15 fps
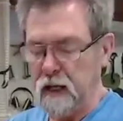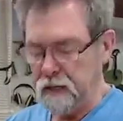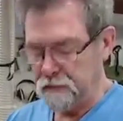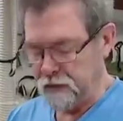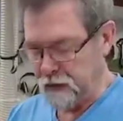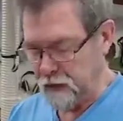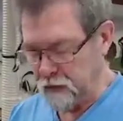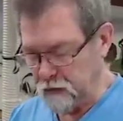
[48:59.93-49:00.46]

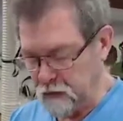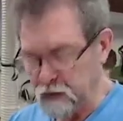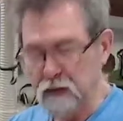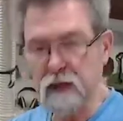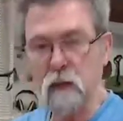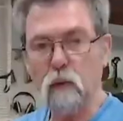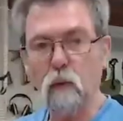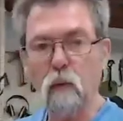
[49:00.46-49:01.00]
If I only
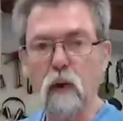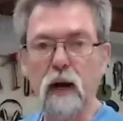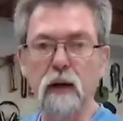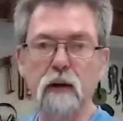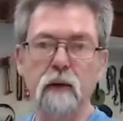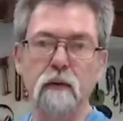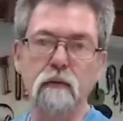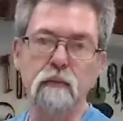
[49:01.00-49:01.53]
could get
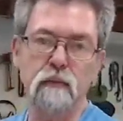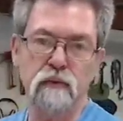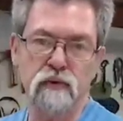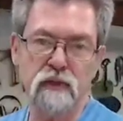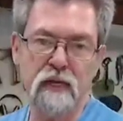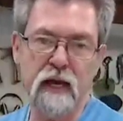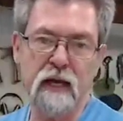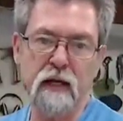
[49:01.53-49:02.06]
one
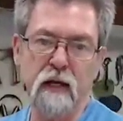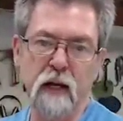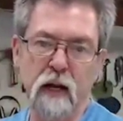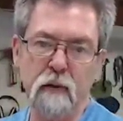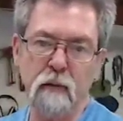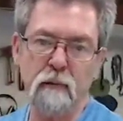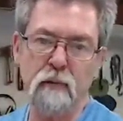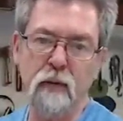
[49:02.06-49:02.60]
sander,
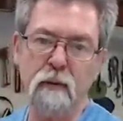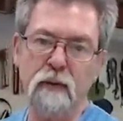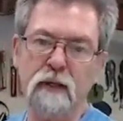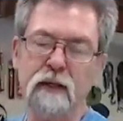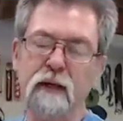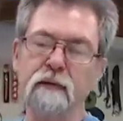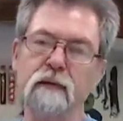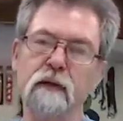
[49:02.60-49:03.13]
I would
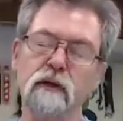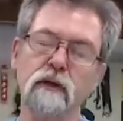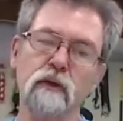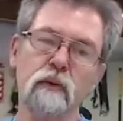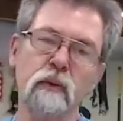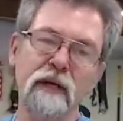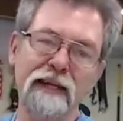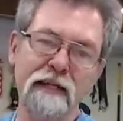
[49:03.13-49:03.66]
probably get the
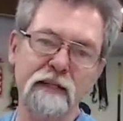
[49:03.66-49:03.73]
new